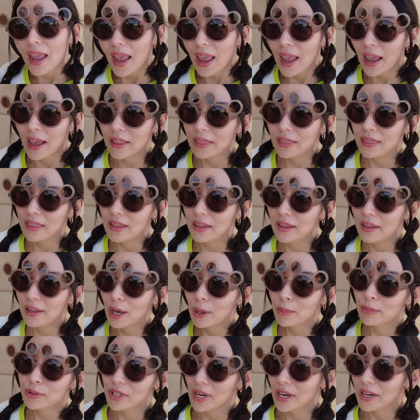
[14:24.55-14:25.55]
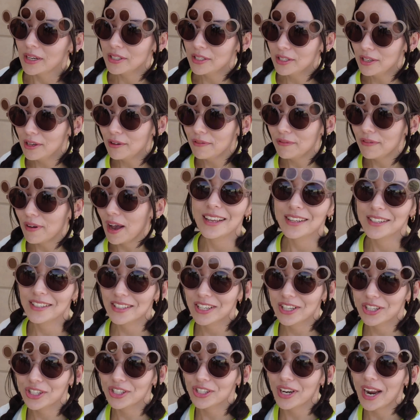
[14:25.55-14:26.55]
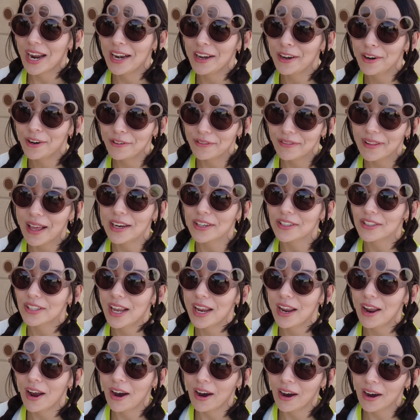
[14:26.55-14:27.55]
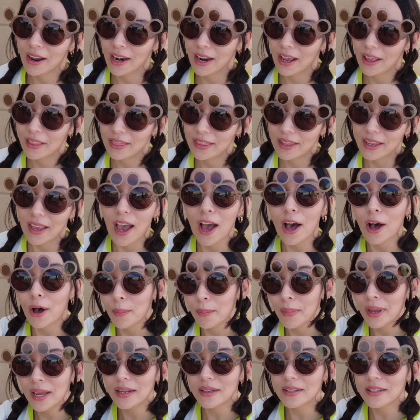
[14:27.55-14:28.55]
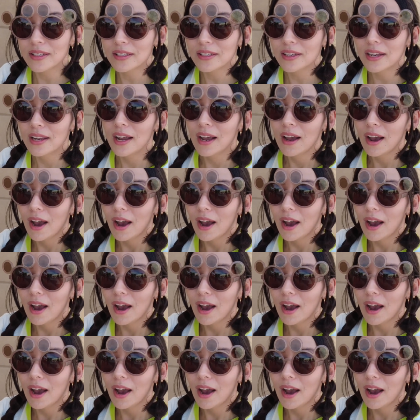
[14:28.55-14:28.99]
and the objective is to shine your flashlight on the helmets,